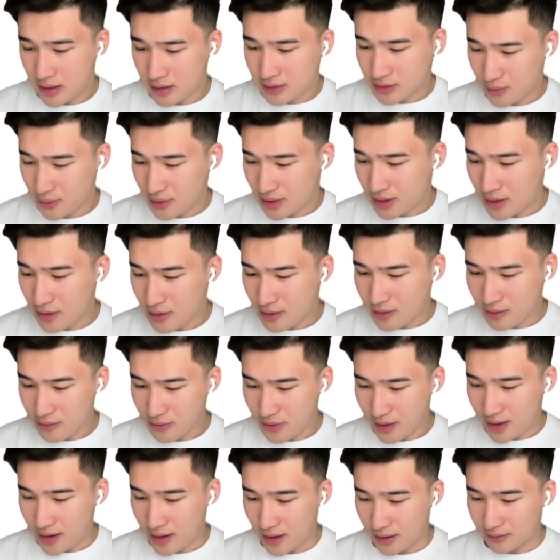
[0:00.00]
And so we know
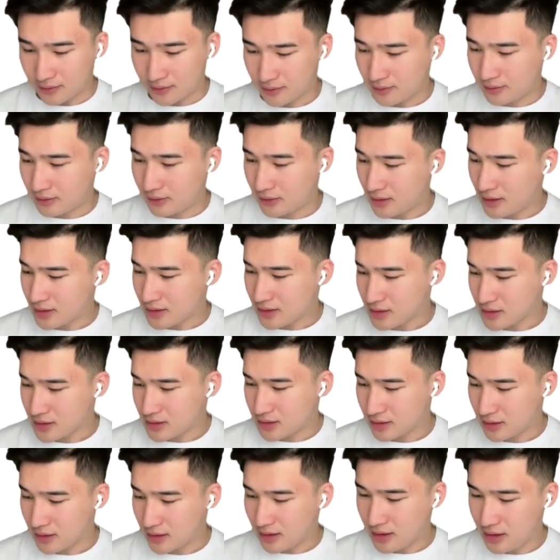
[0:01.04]
that this
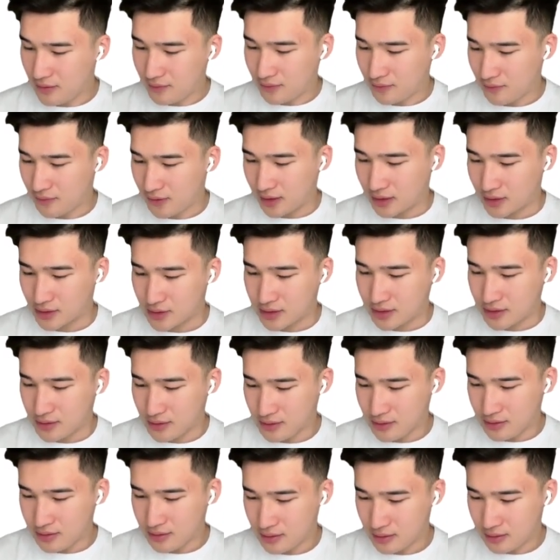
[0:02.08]
is an even
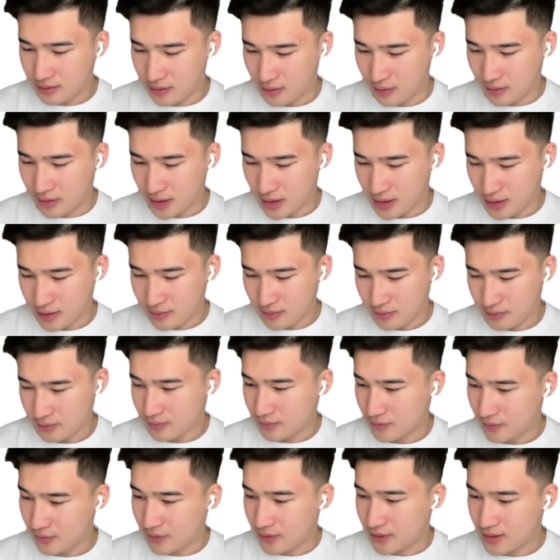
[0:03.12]
function, okay?
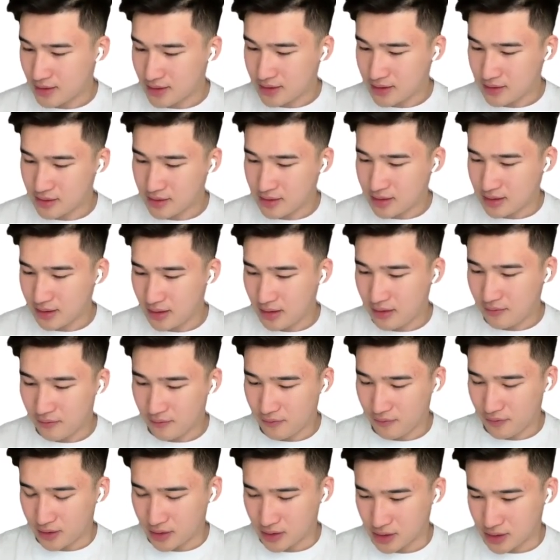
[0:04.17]
This is an
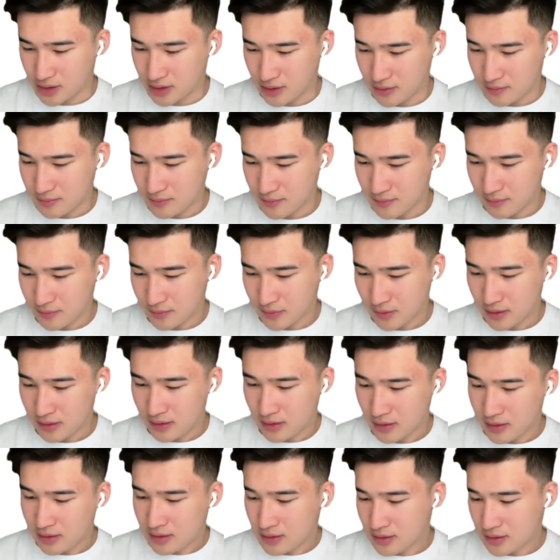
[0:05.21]
even function.
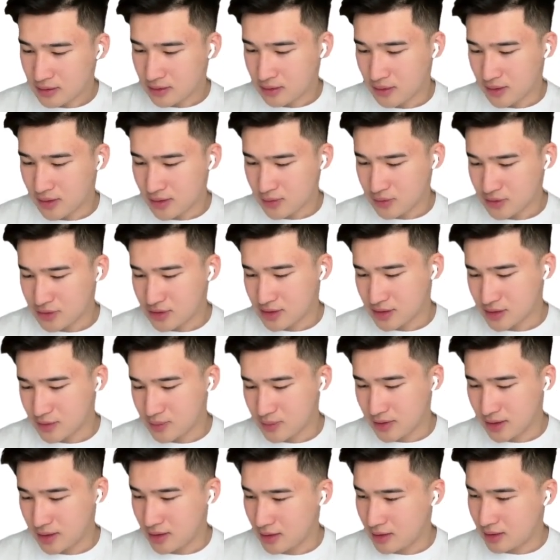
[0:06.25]
So this would
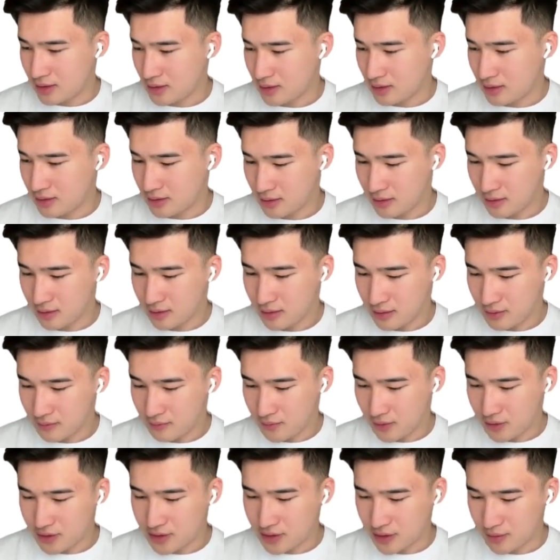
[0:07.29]
just be
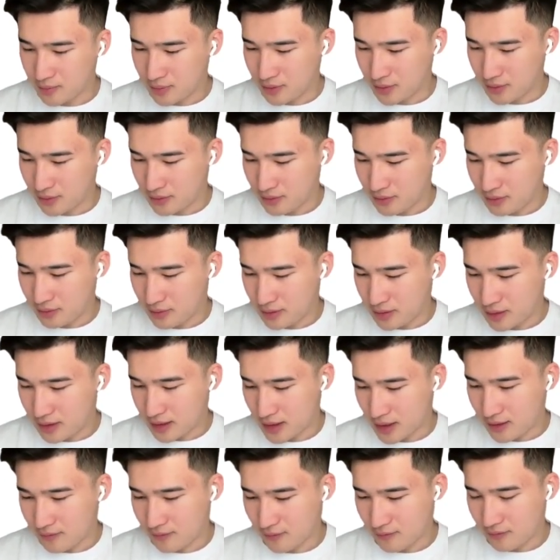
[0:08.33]
very simple,
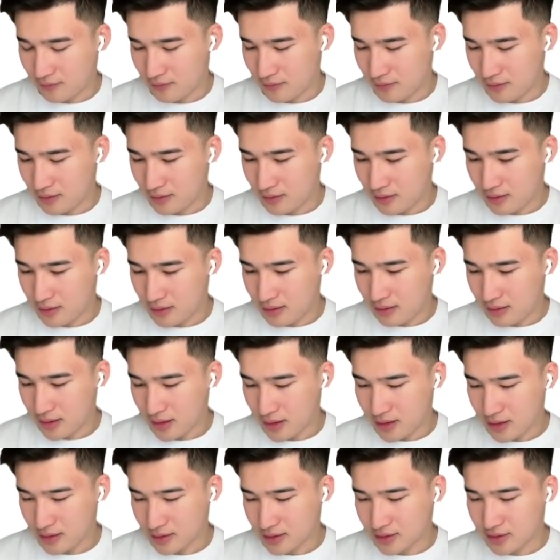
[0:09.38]
f
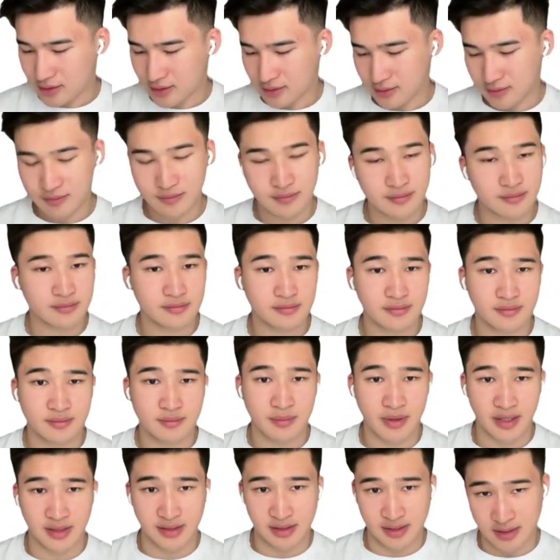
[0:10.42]
x,
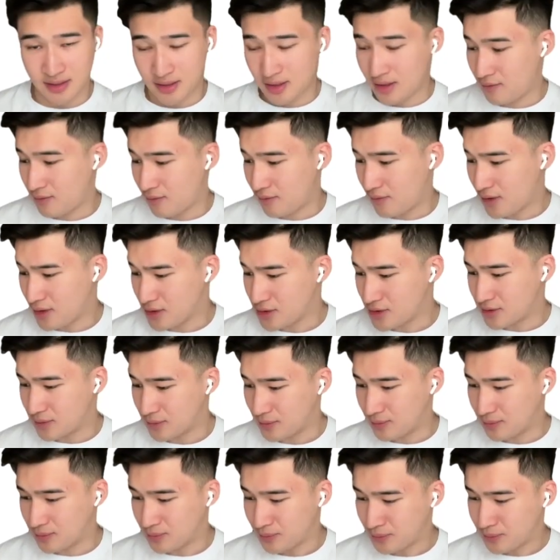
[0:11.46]
because it's an even function.